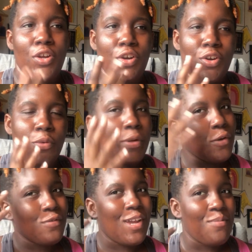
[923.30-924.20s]
girl with
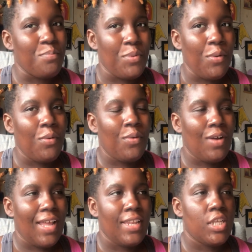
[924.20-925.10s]
a red bow,
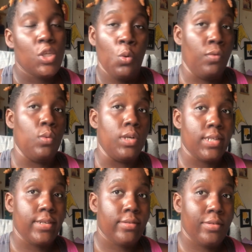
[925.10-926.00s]
and then she
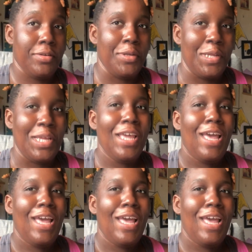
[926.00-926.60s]
overworked it.